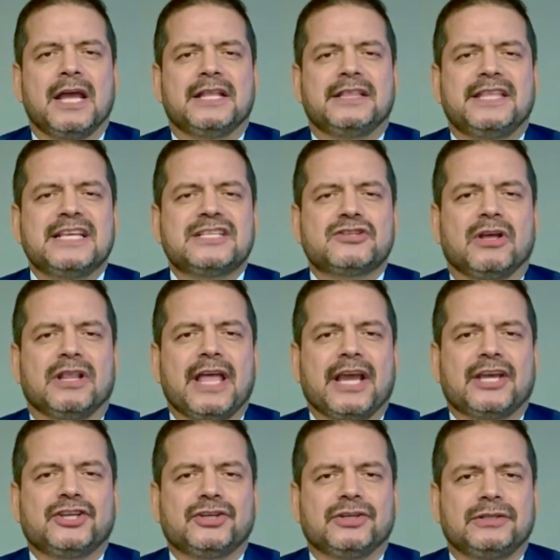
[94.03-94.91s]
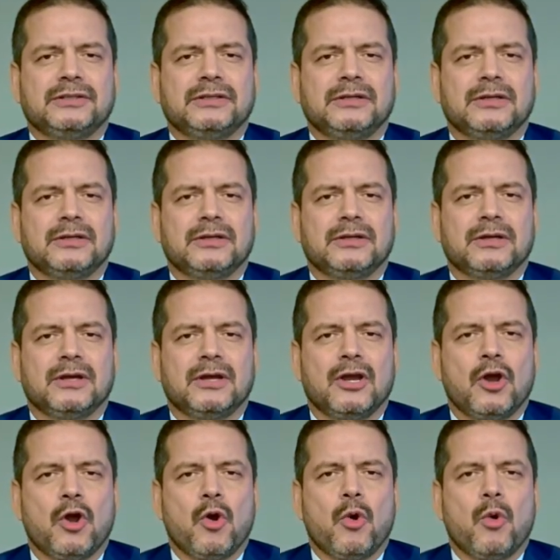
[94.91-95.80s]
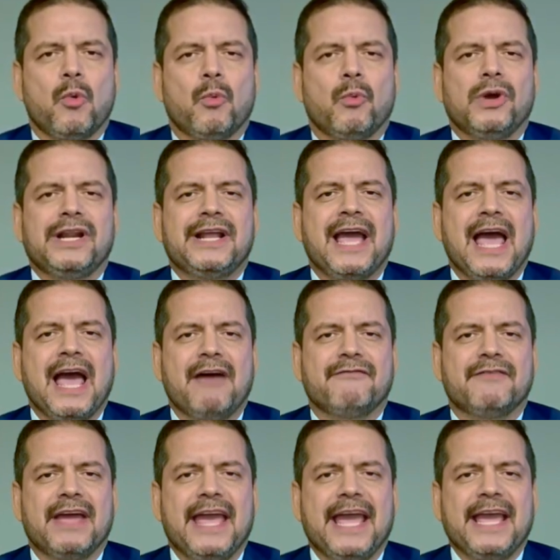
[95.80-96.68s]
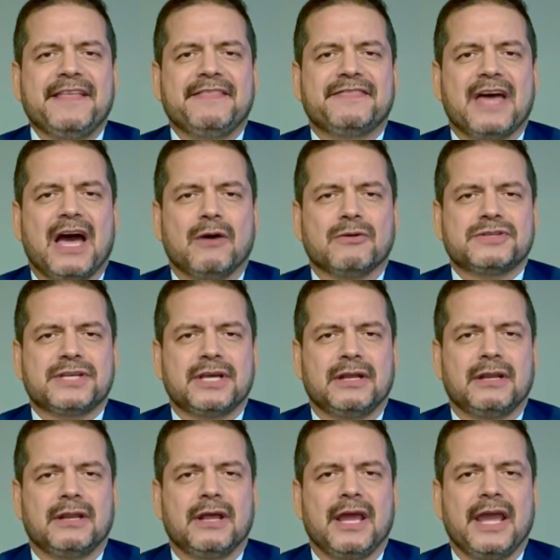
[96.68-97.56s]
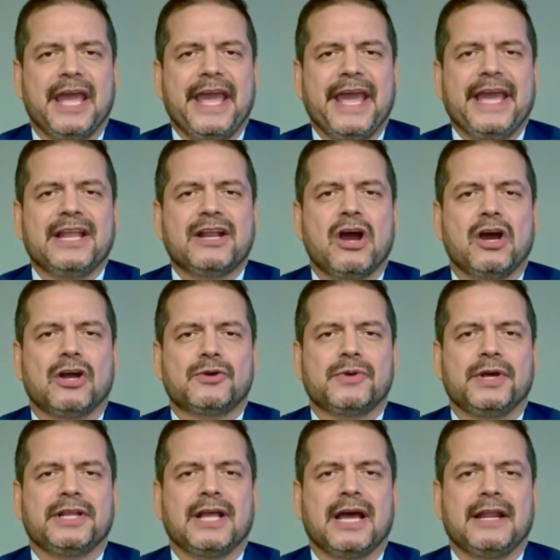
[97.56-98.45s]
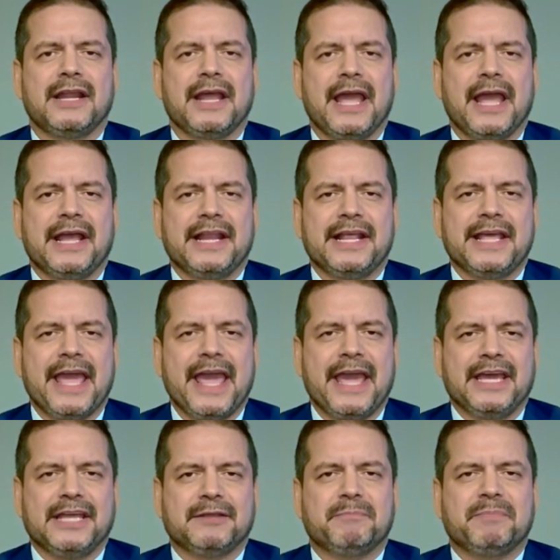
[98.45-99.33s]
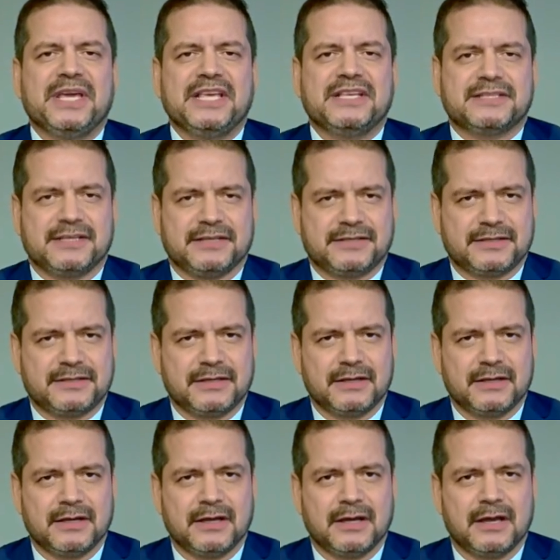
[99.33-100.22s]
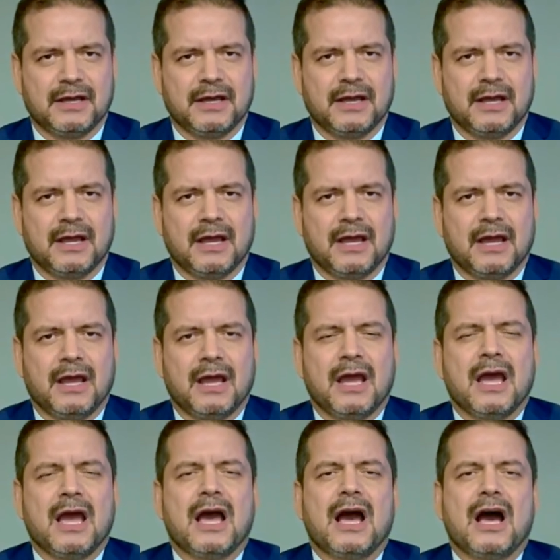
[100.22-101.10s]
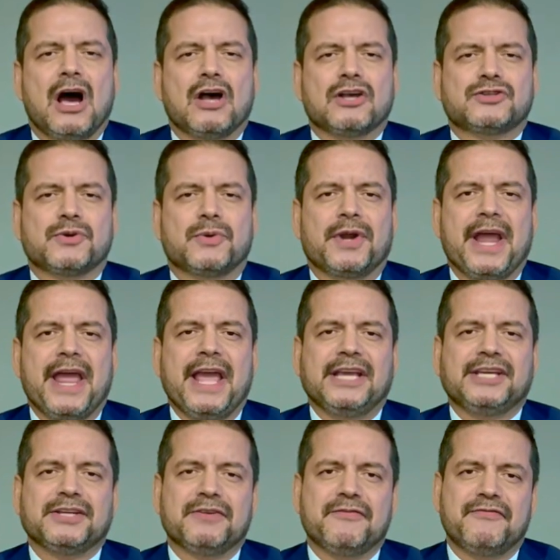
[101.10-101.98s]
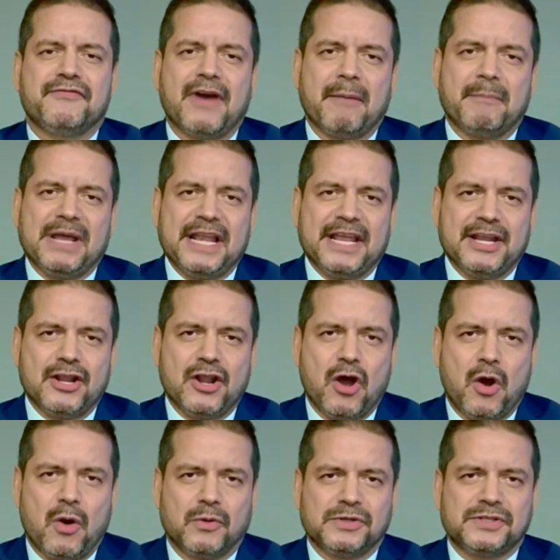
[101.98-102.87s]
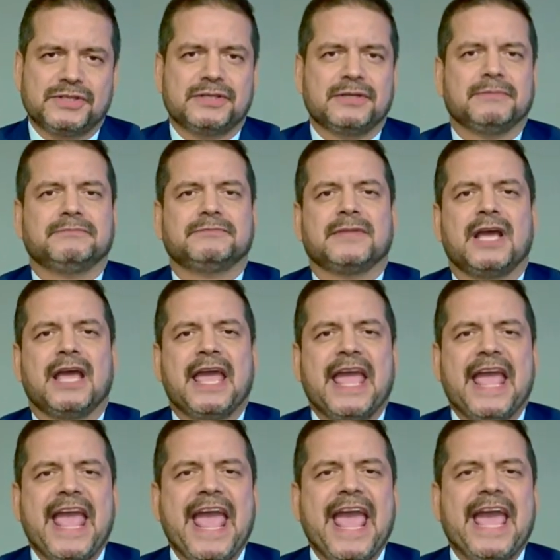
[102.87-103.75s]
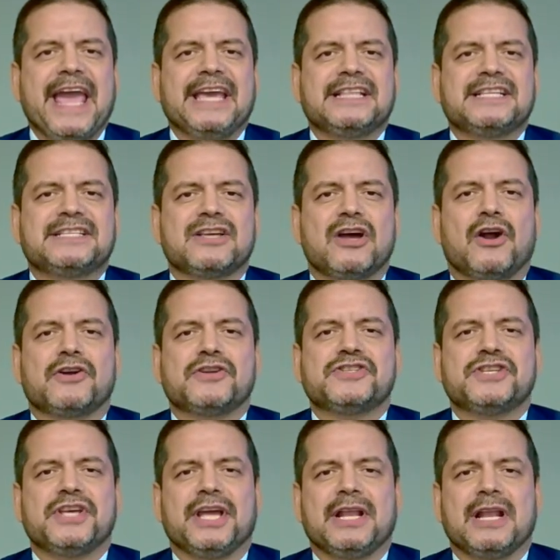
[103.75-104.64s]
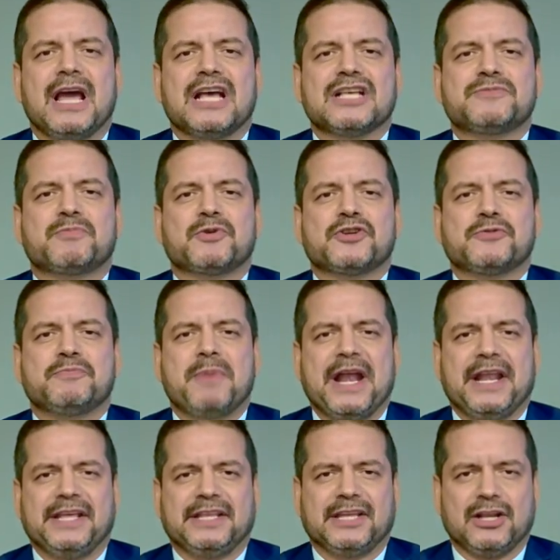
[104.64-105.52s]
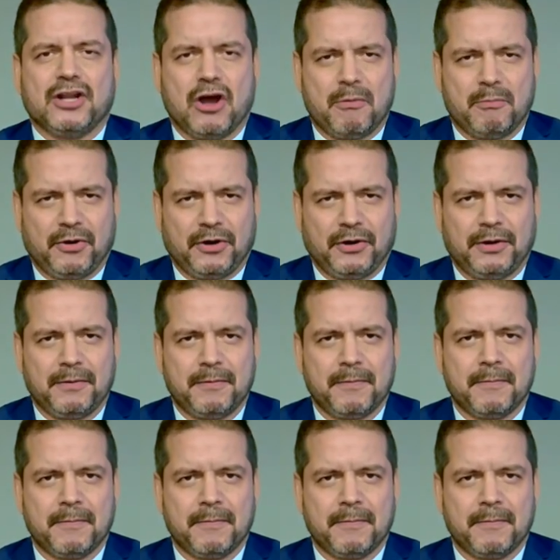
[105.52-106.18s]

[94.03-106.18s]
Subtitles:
This collection will have 8,888 pieces. As our Asian family knows, eights are seen as prosperity number.